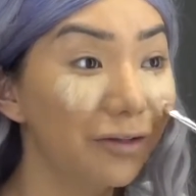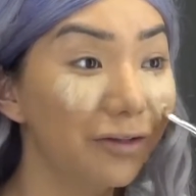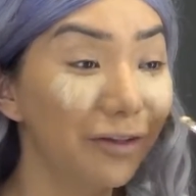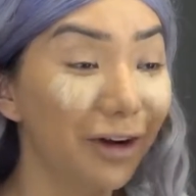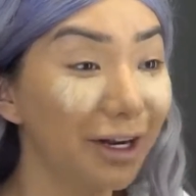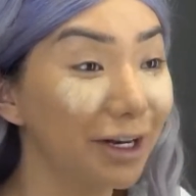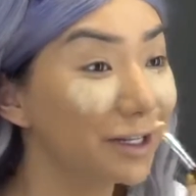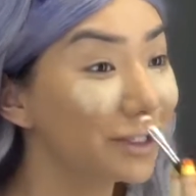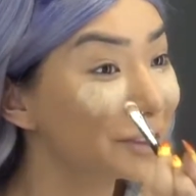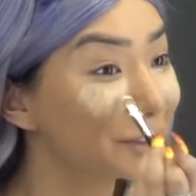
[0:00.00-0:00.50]

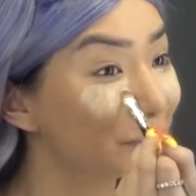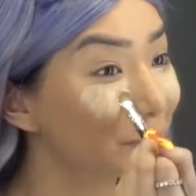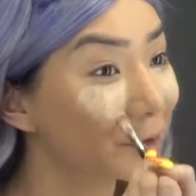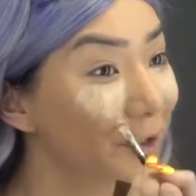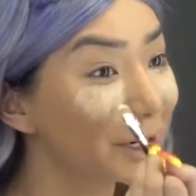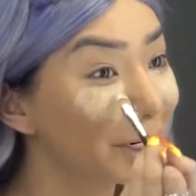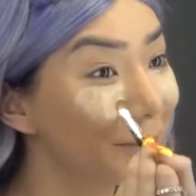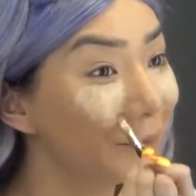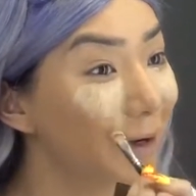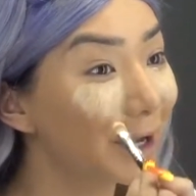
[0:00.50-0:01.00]
Funny
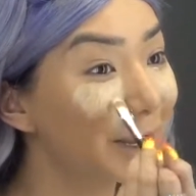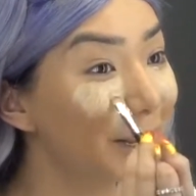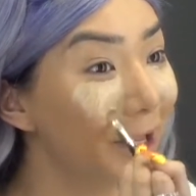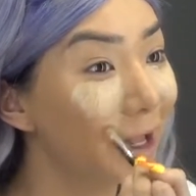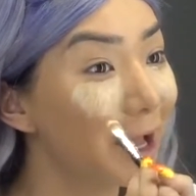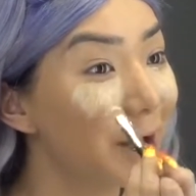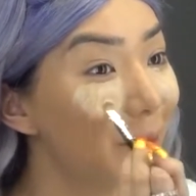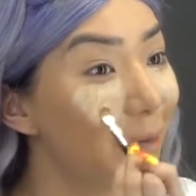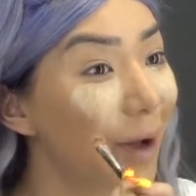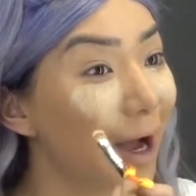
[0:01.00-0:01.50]
story, but
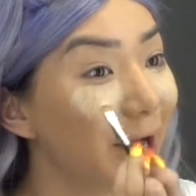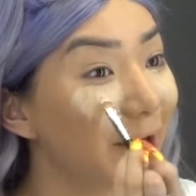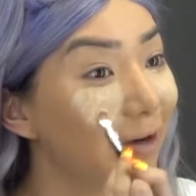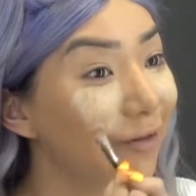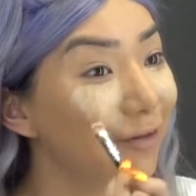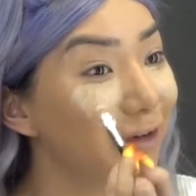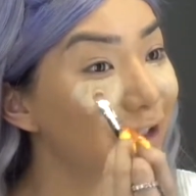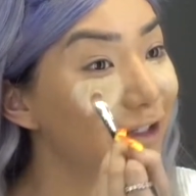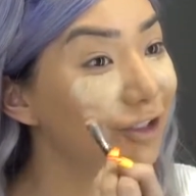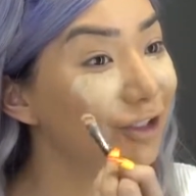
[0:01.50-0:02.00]
back
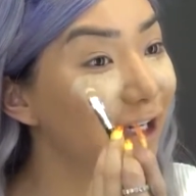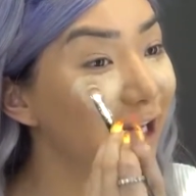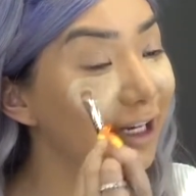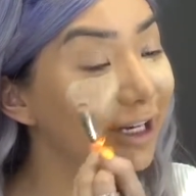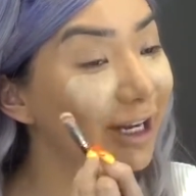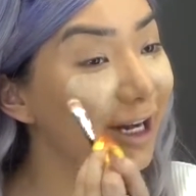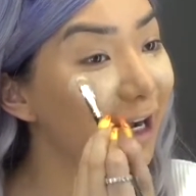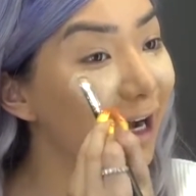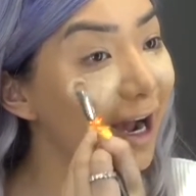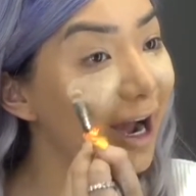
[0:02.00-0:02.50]
in
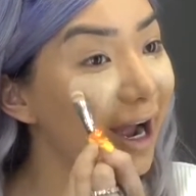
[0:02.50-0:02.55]
Virginia,